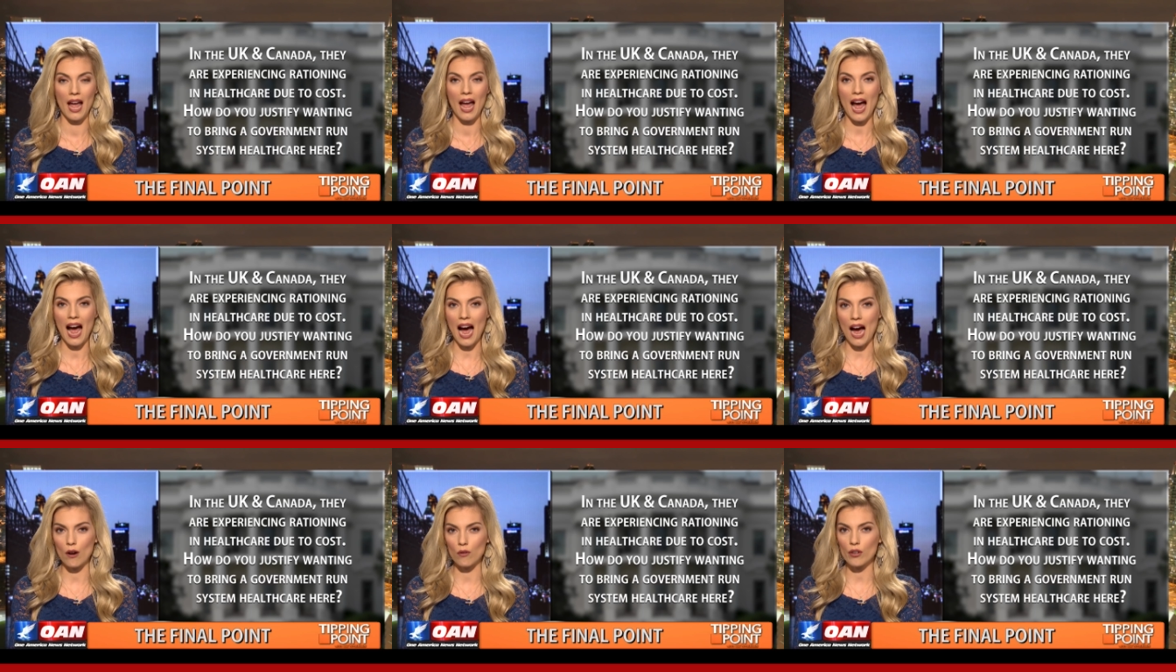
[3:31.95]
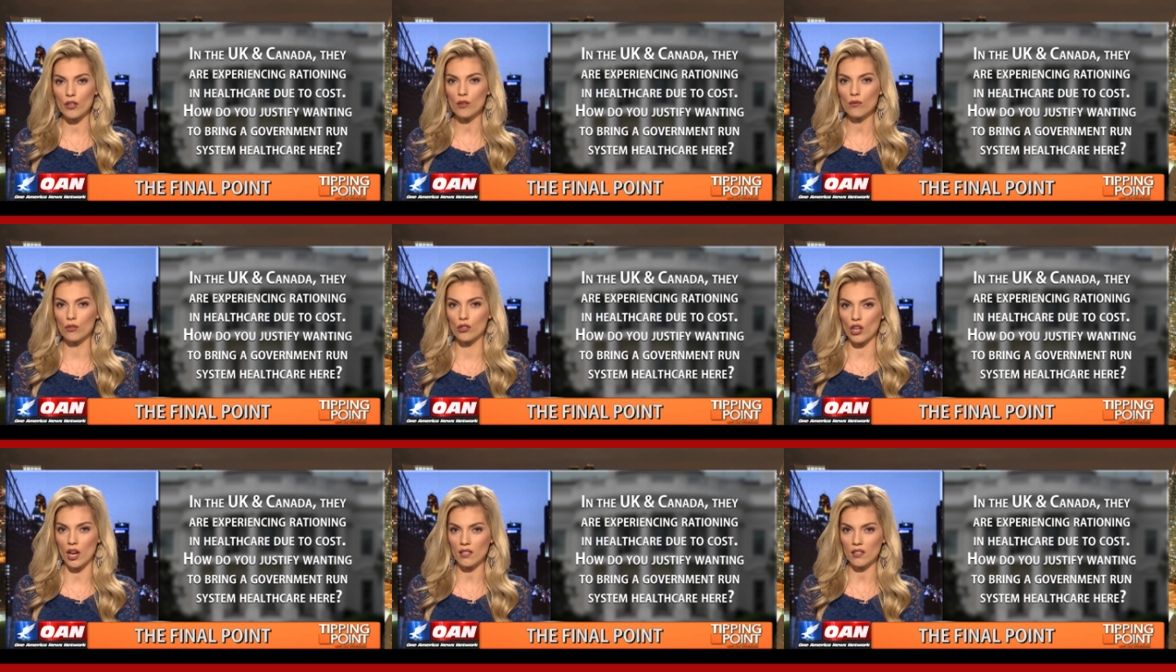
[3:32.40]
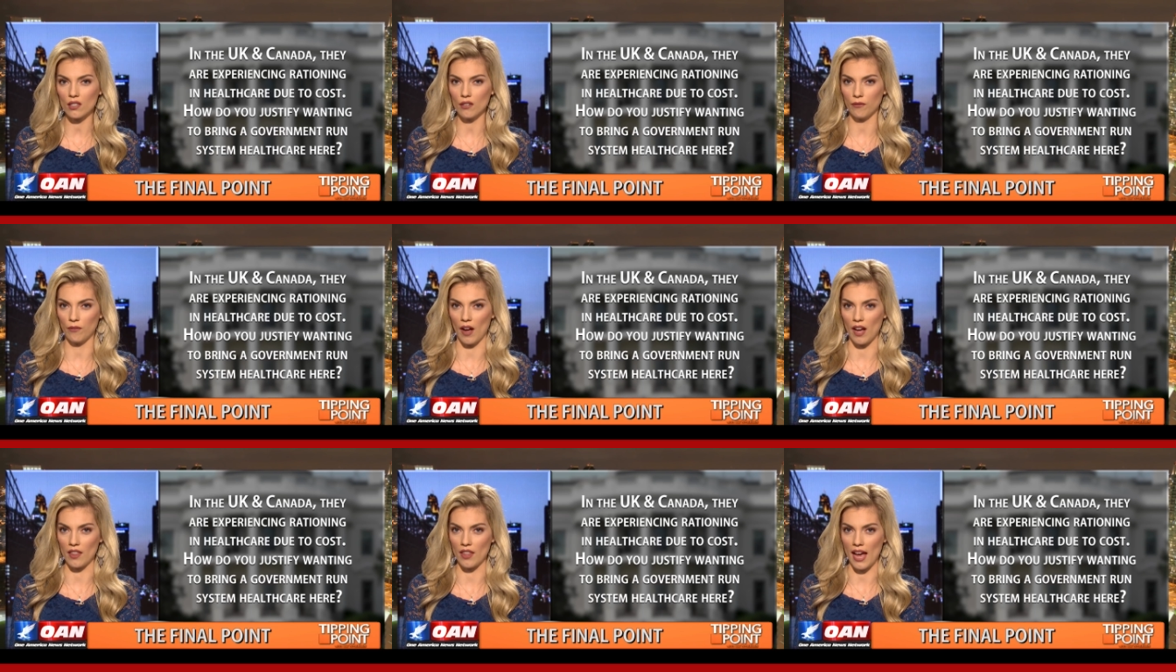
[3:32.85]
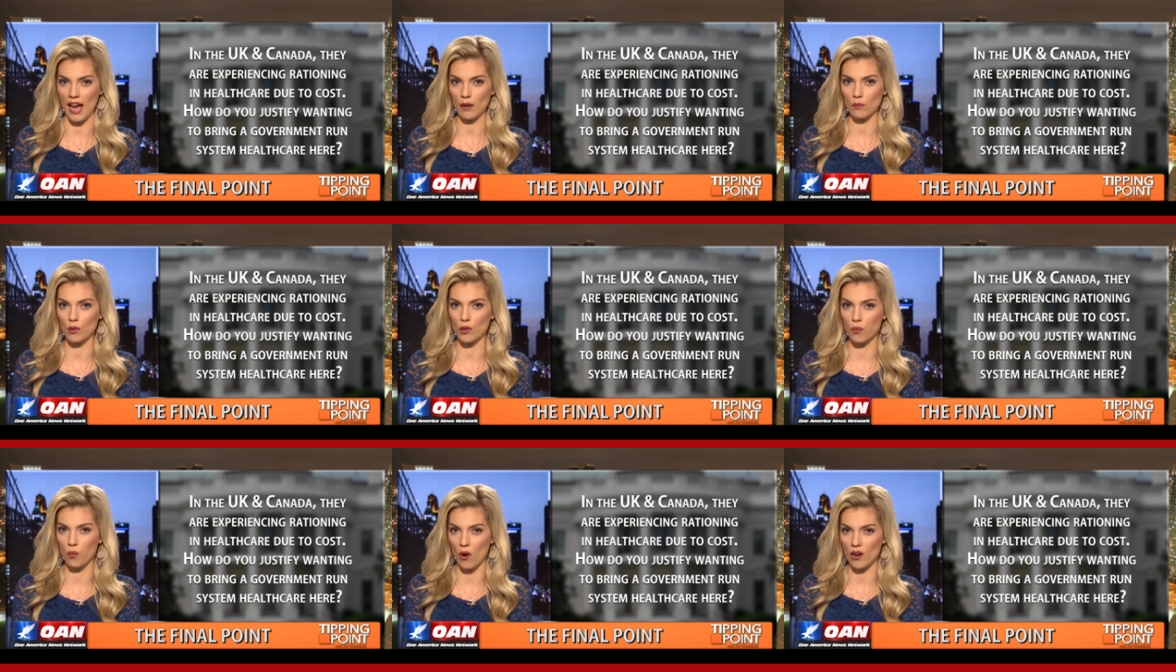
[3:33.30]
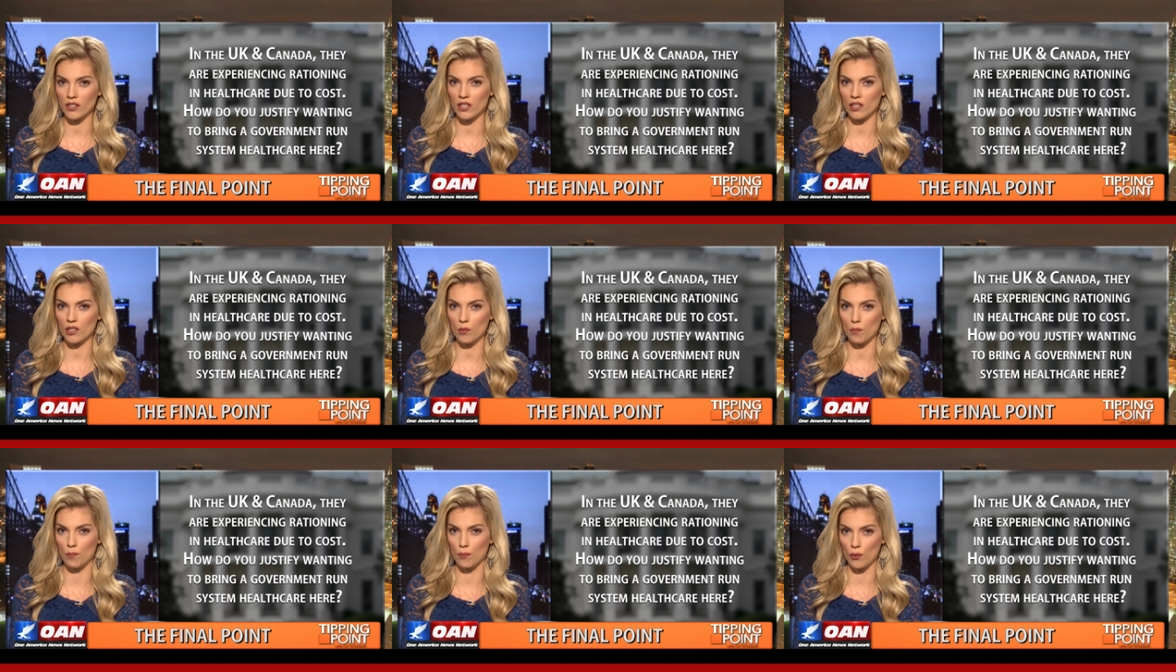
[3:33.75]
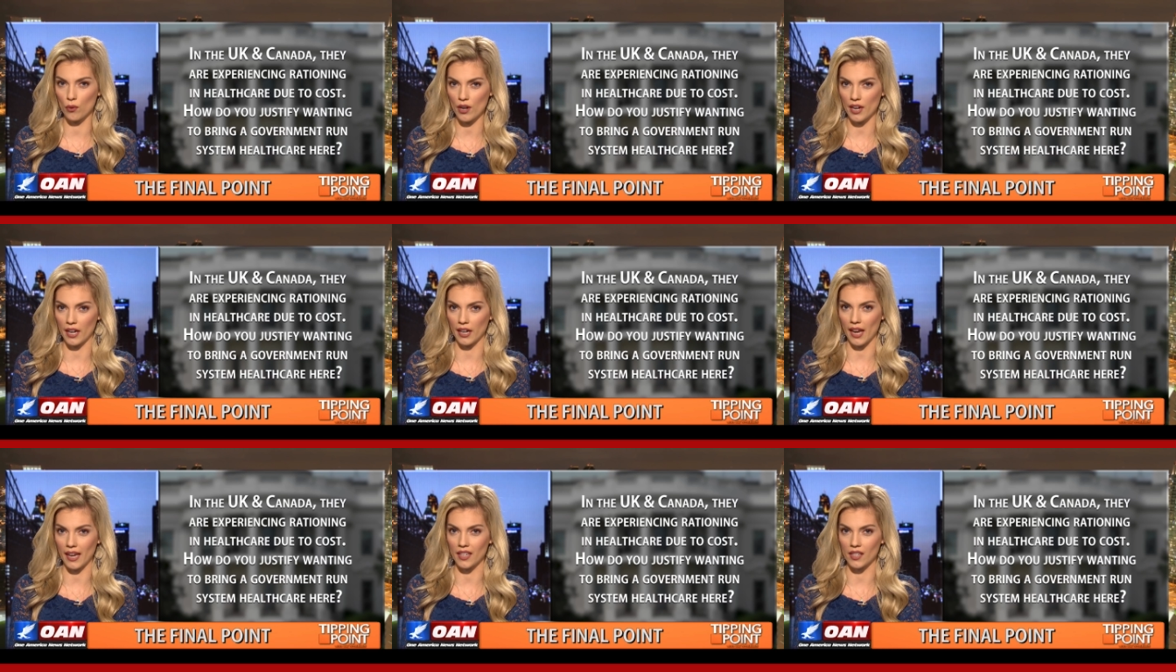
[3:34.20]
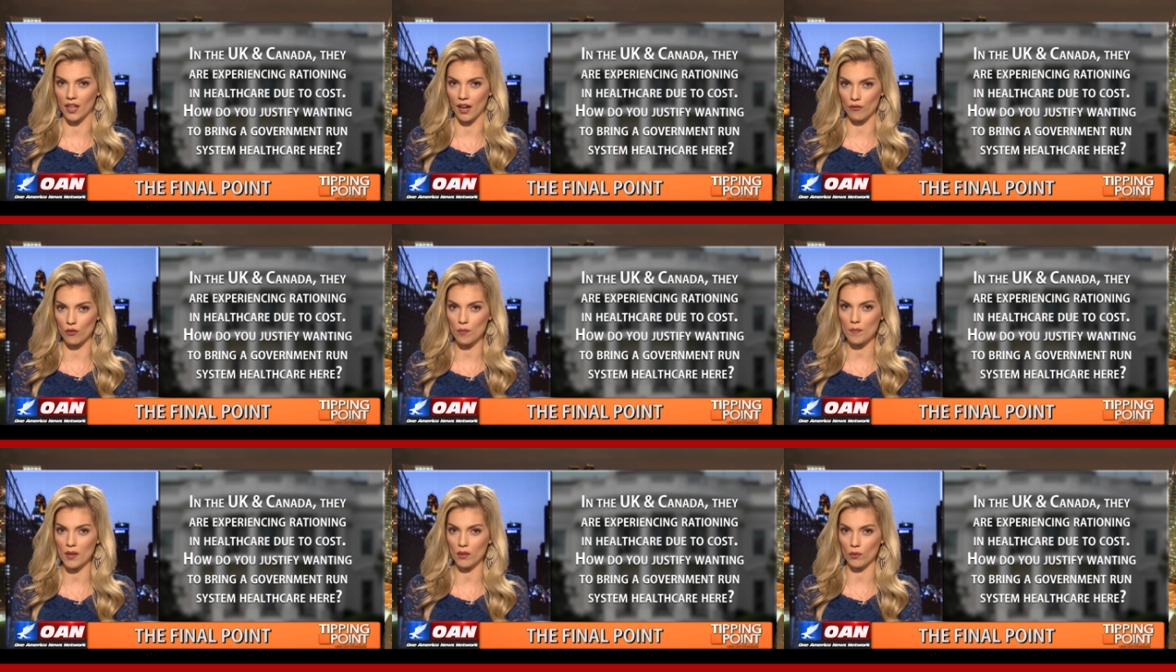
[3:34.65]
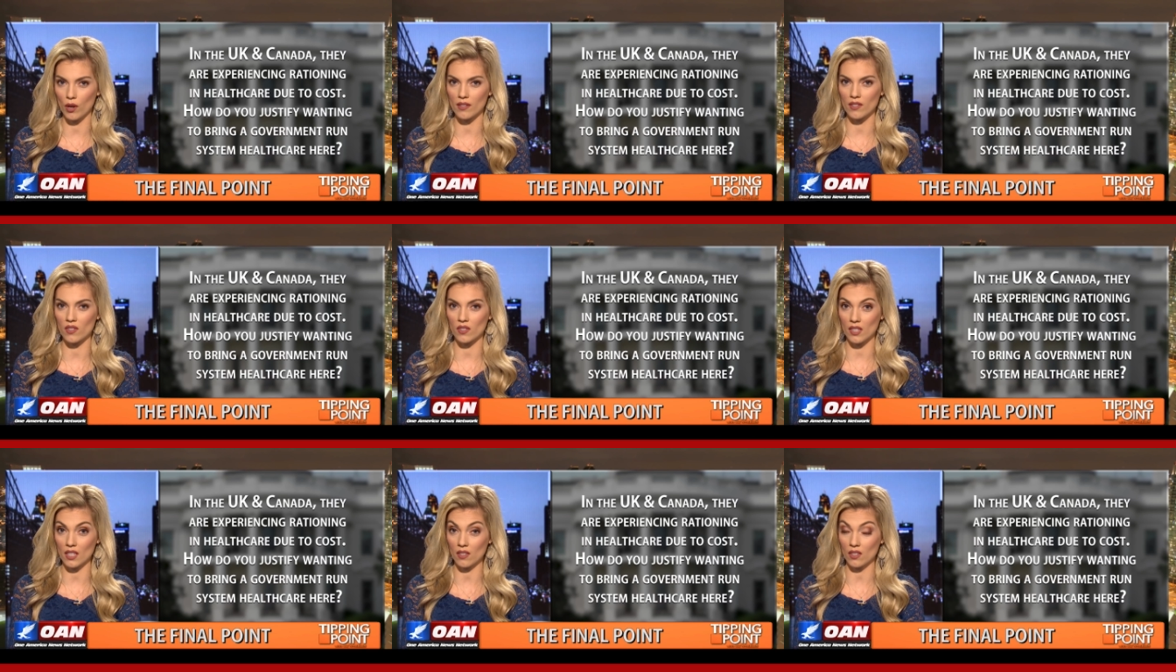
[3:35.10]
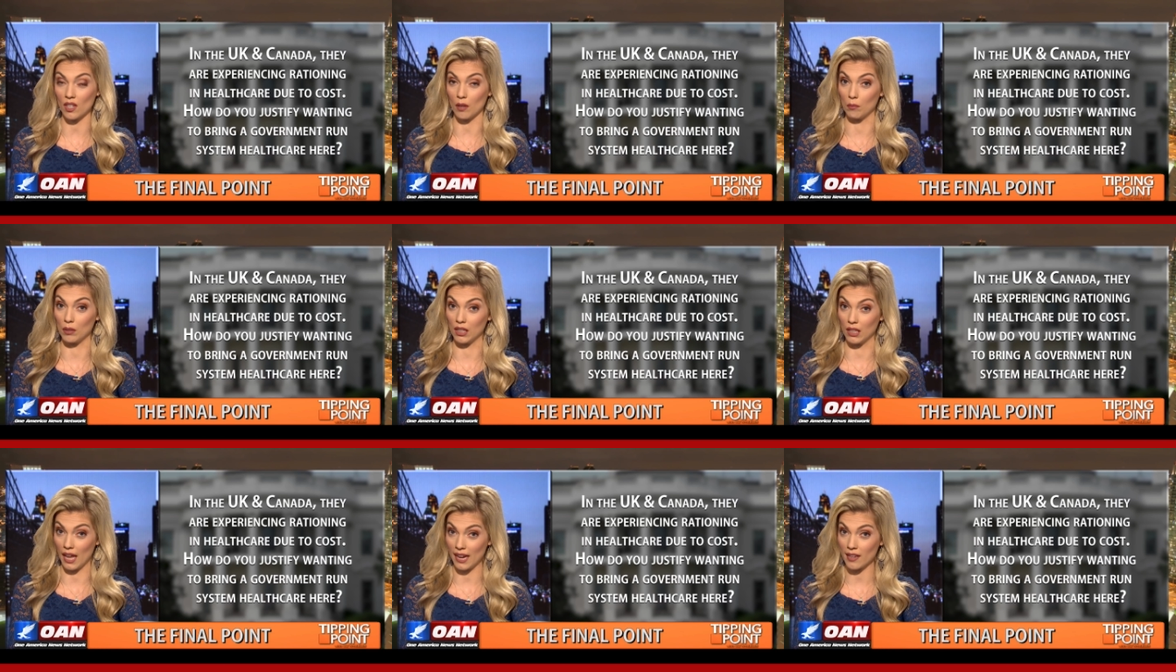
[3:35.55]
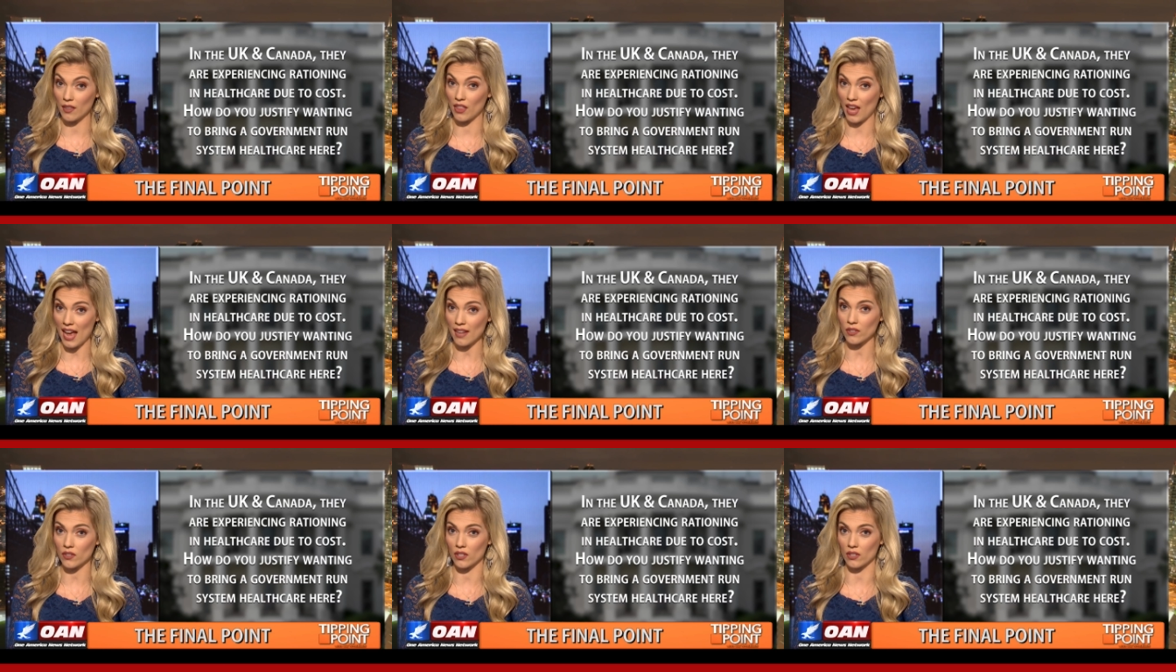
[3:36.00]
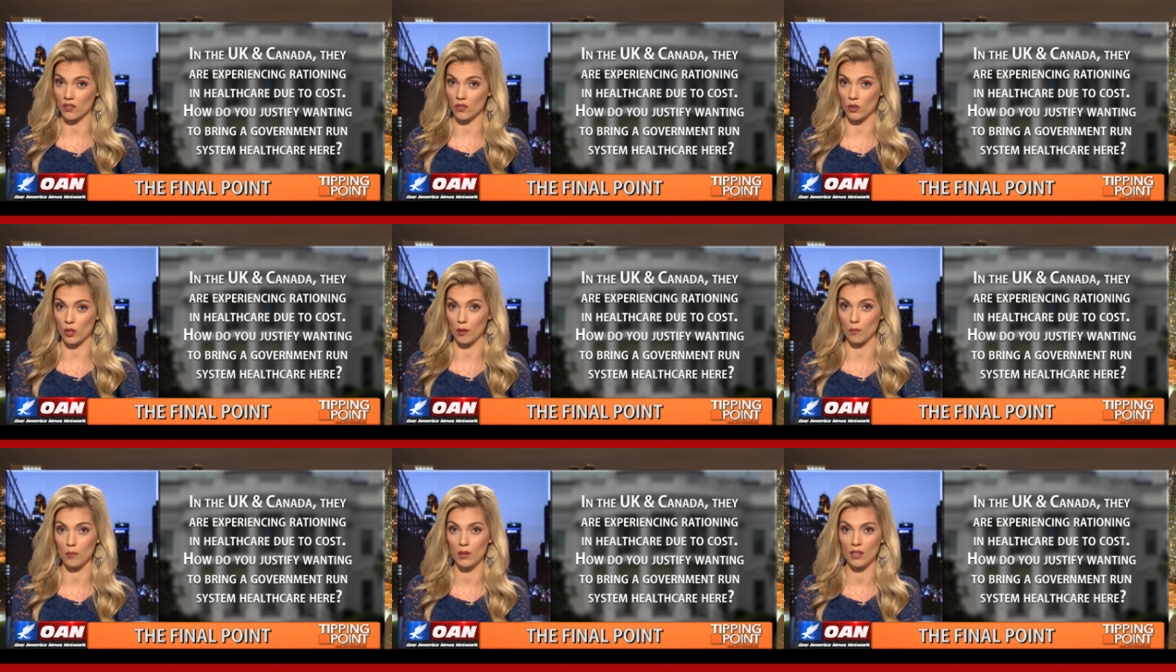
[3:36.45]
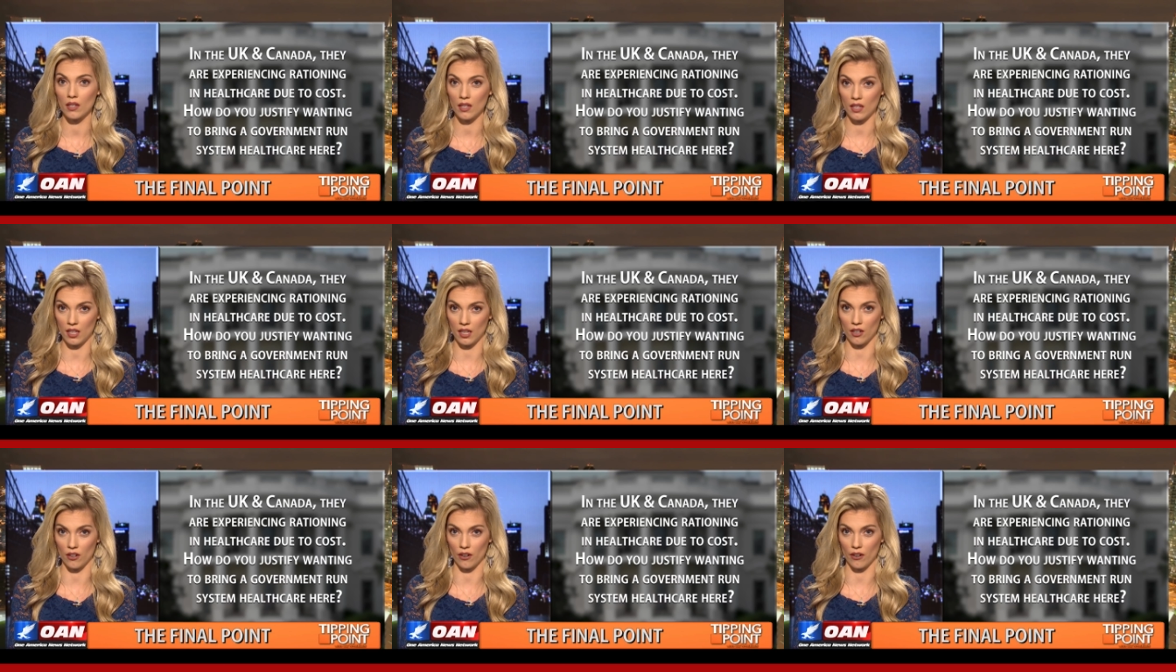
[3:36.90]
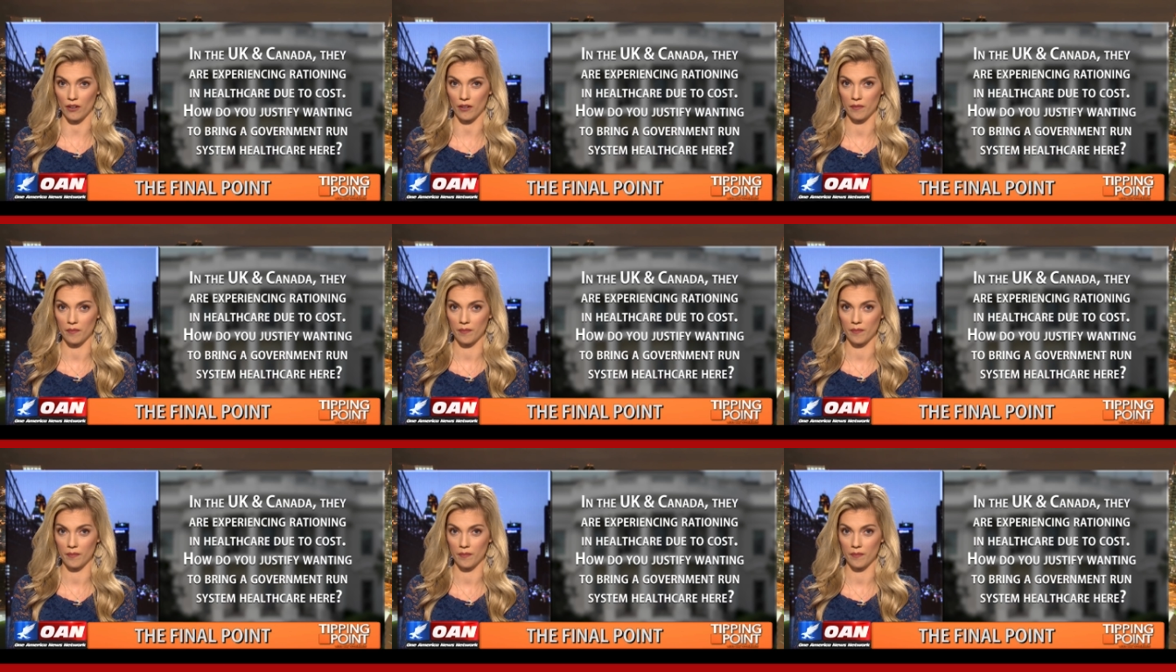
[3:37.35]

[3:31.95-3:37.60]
How do you justify that with wanting to bring a government-run system like that system here?